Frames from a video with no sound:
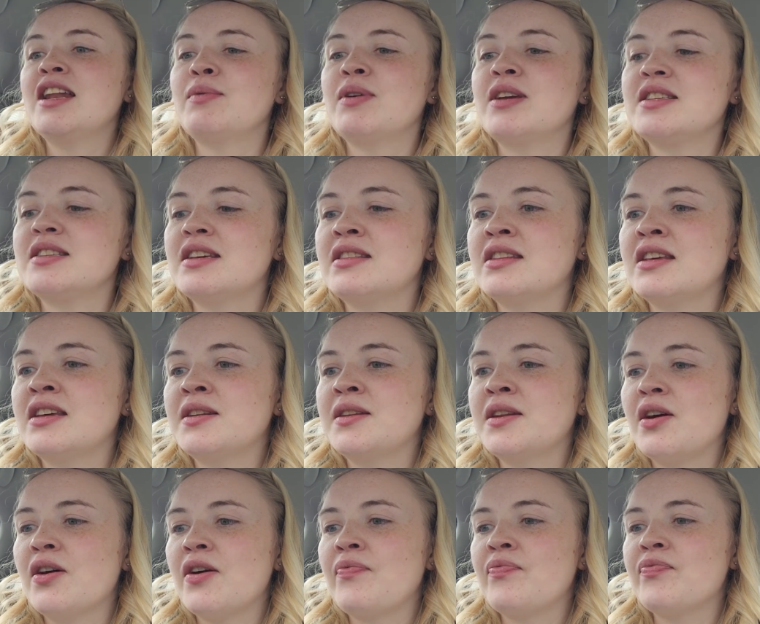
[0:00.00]
Anyways, and
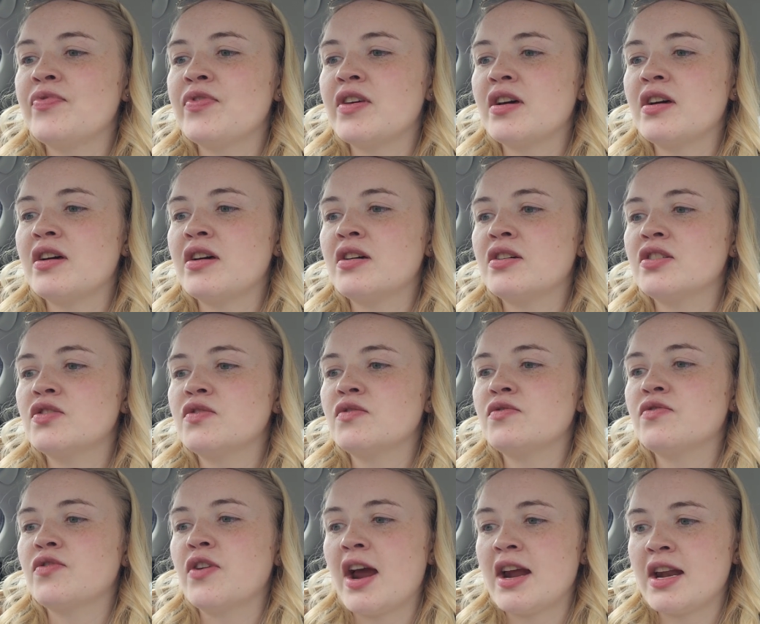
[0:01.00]
then on the
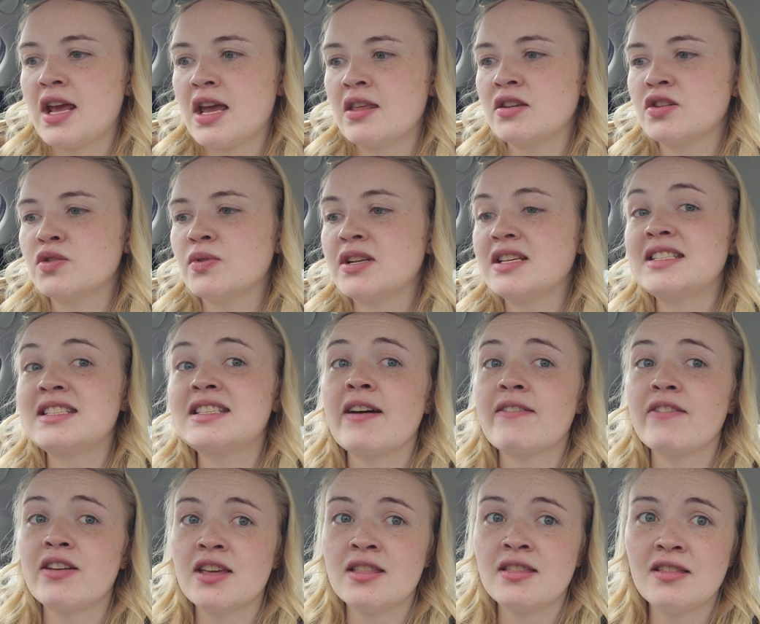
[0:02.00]
Friday, the
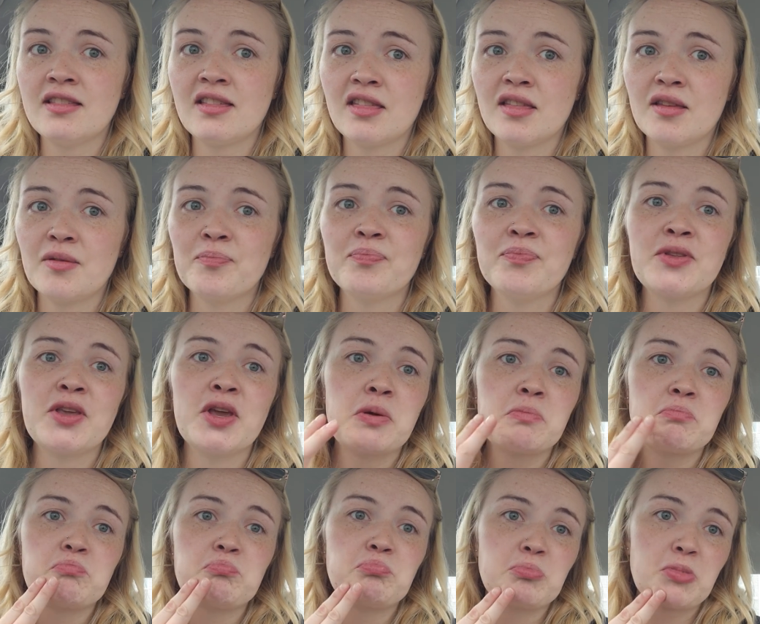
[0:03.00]
27th,
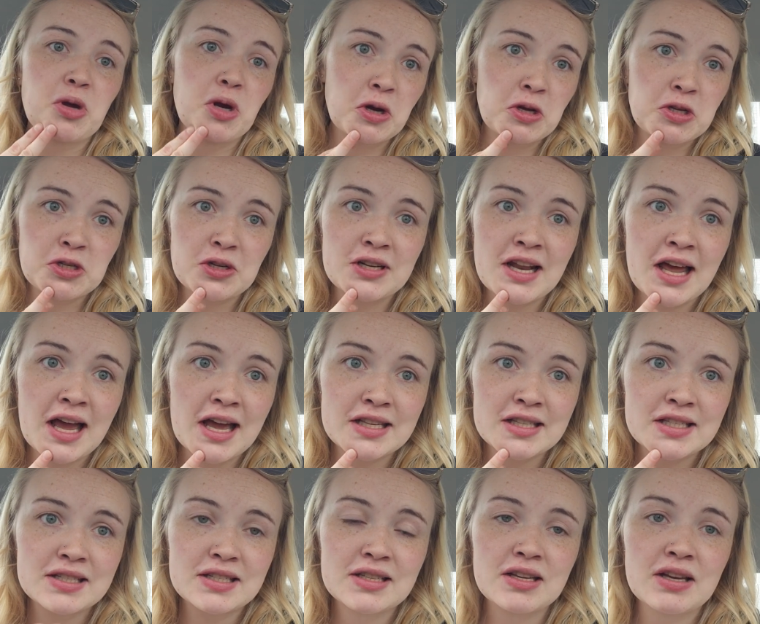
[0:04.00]
is our
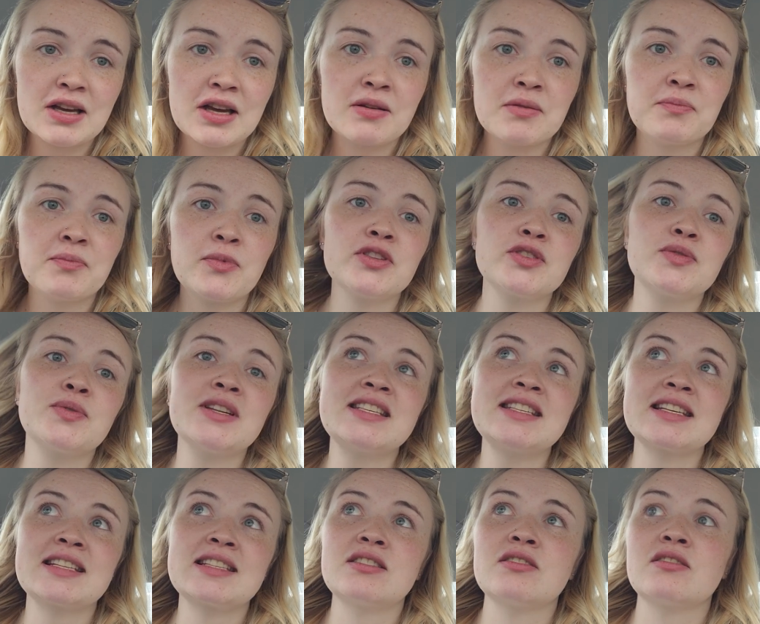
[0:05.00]
last, uh, well, the
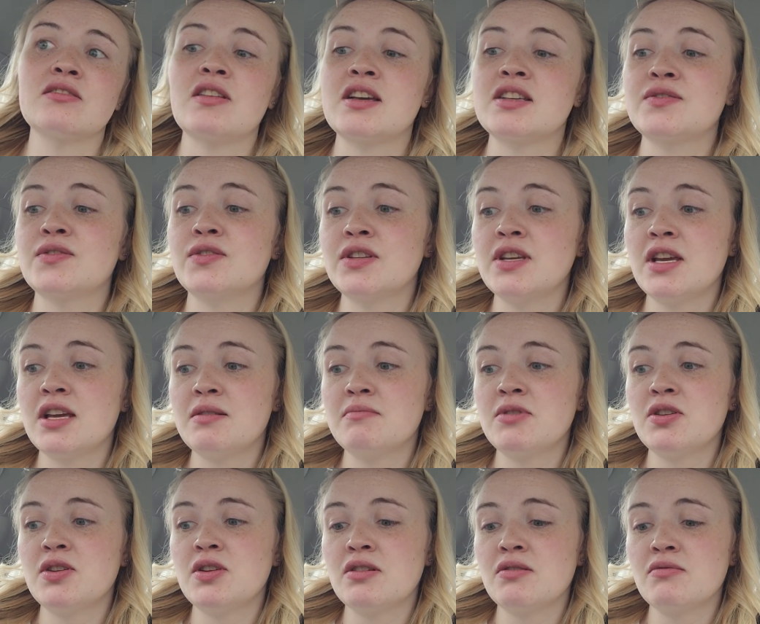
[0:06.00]
26th is our last full day in
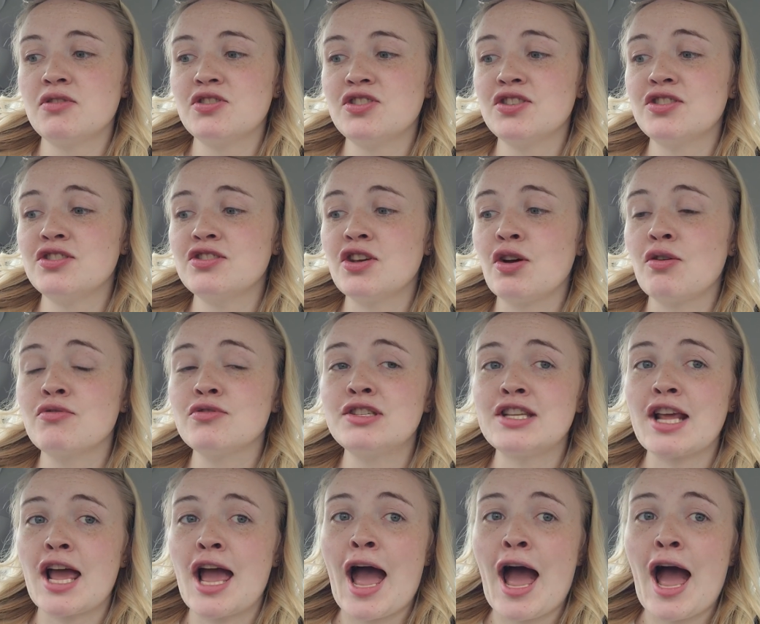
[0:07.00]
Munich which is so
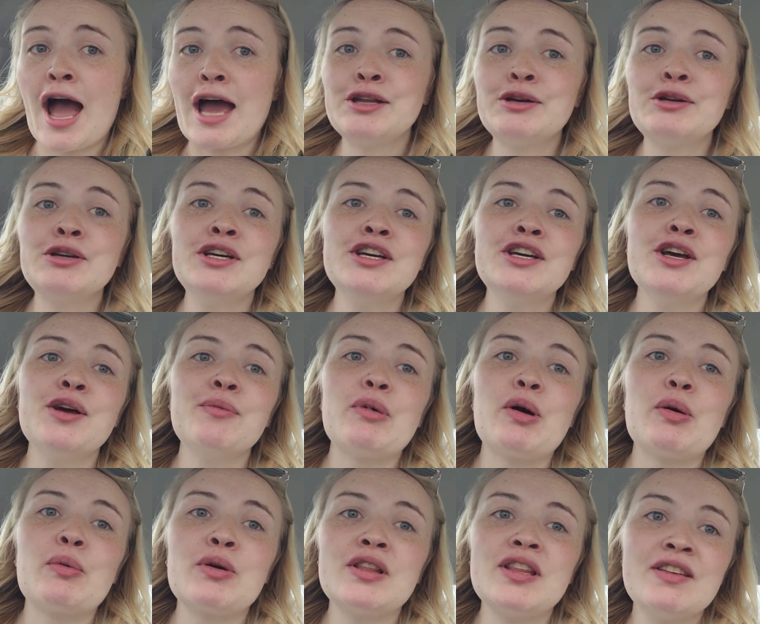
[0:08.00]
sad.
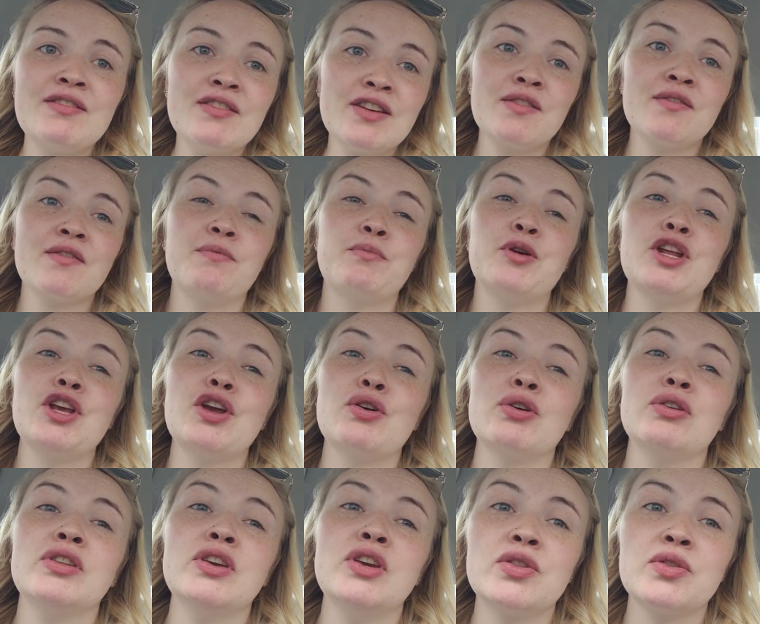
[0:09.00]
But we're leaving pretty
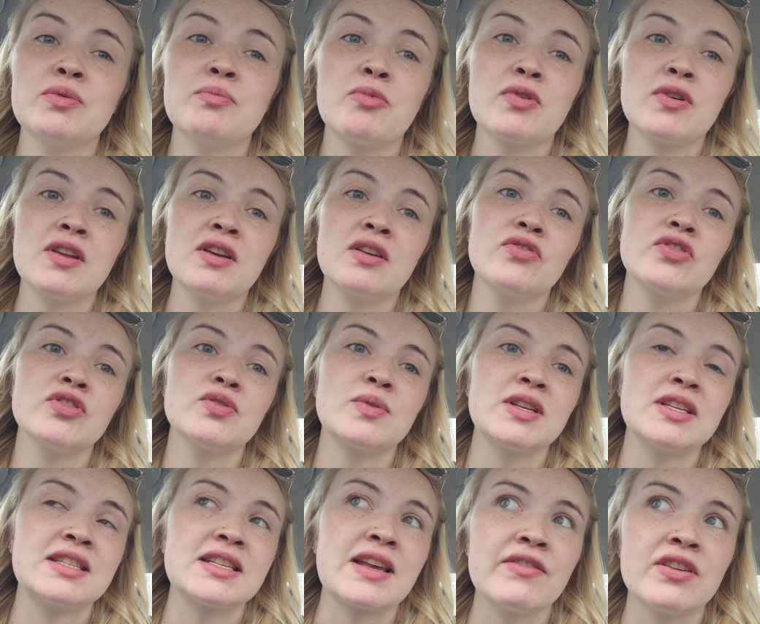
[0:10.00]
early in the morning on the
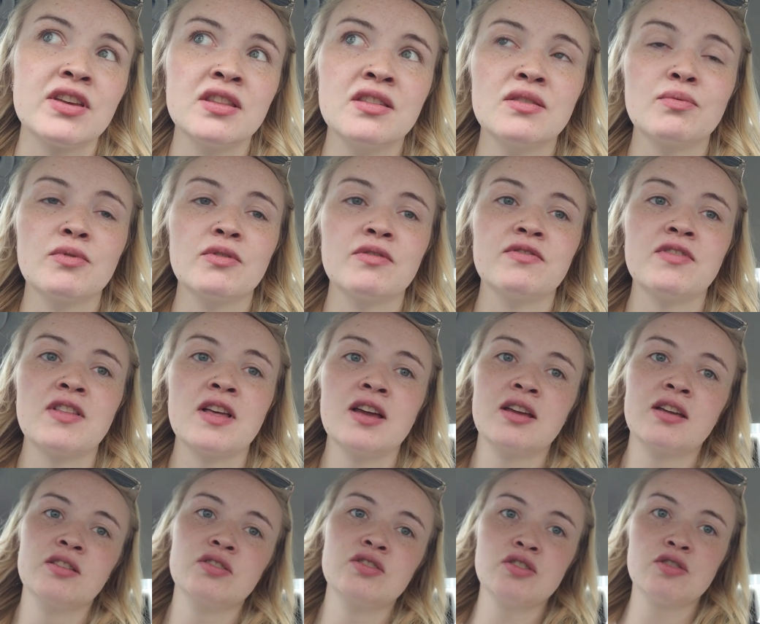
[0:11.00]
27th. We're
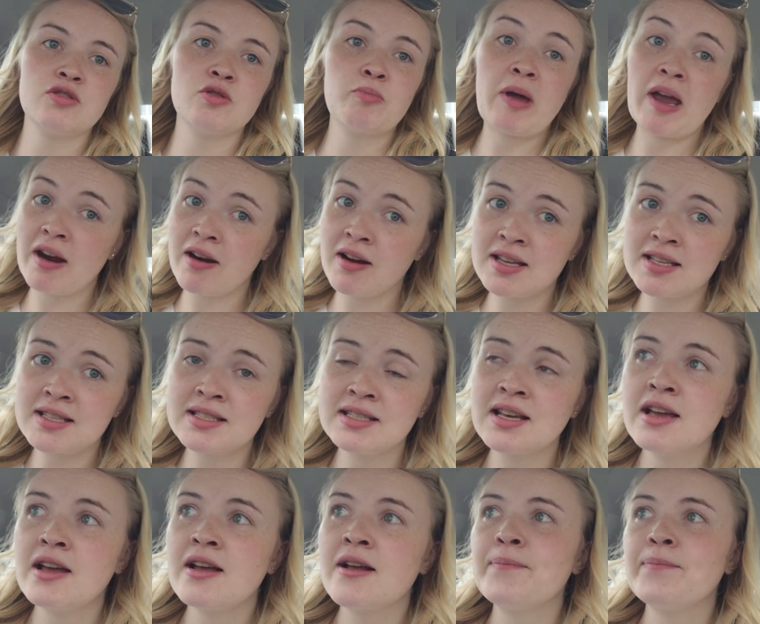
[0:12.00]
flying to Paris
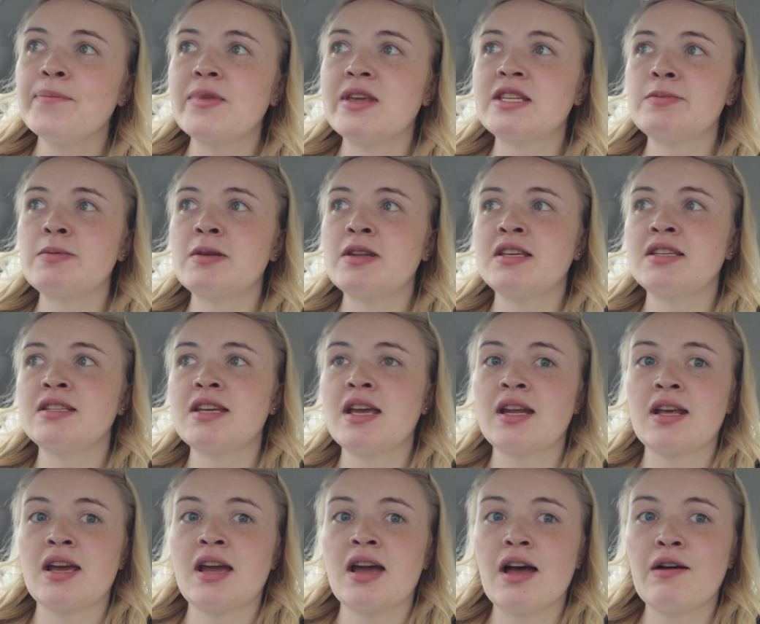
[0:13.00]
and spending a day
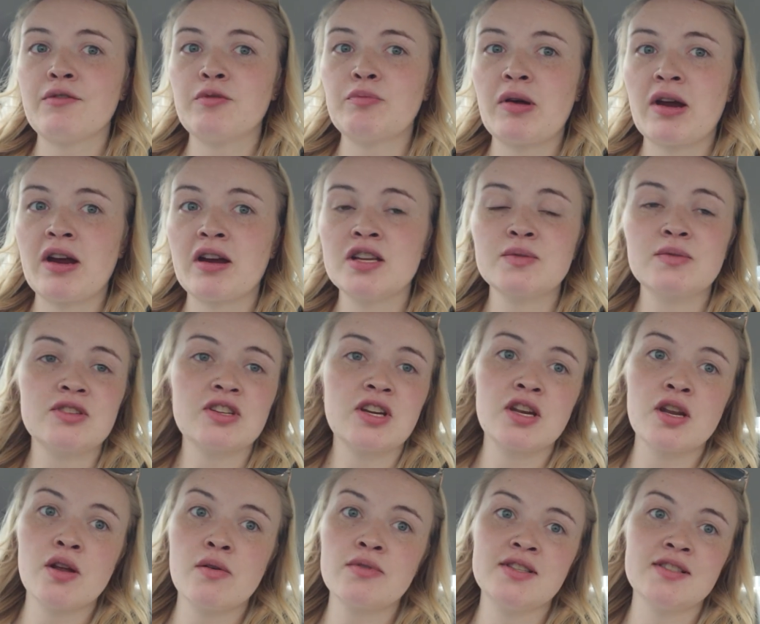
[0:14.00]
and a half in Paris, which I
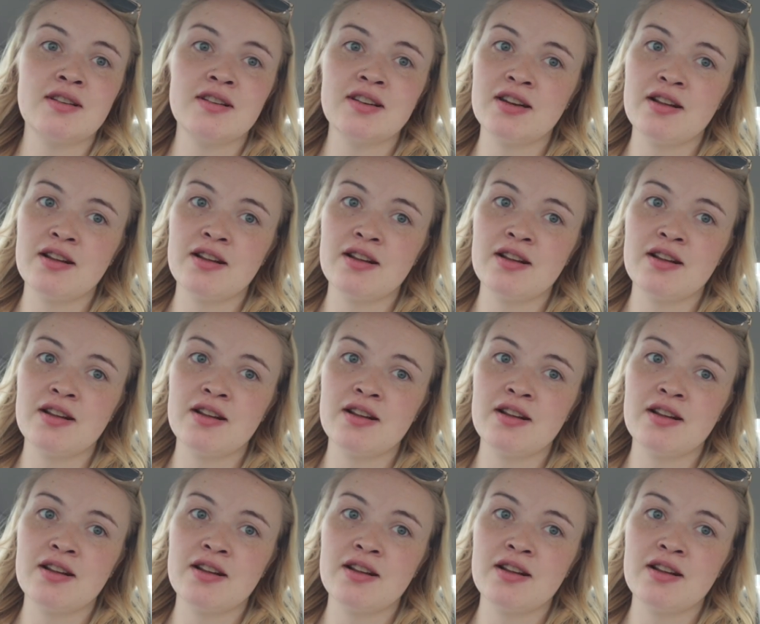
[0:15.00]
know is not